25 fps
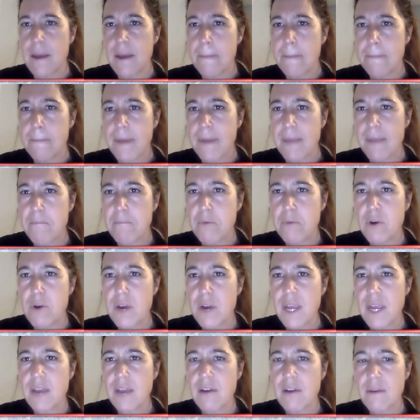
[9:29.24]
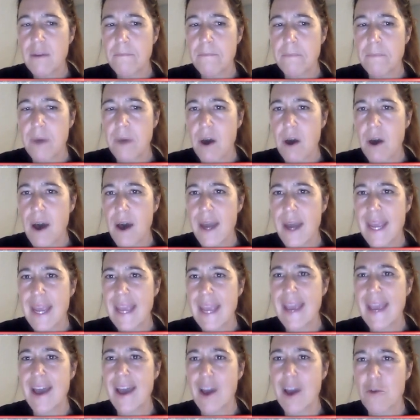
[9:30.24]
by putting her
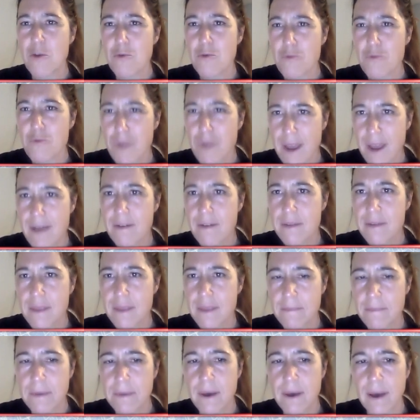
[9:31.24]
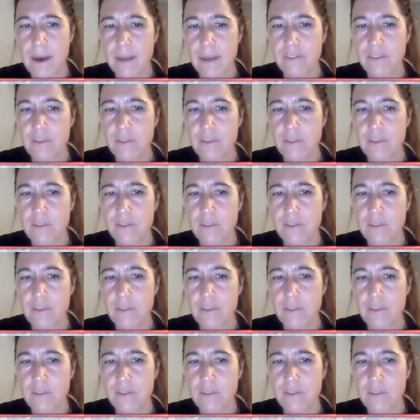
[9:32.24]
body around the puck.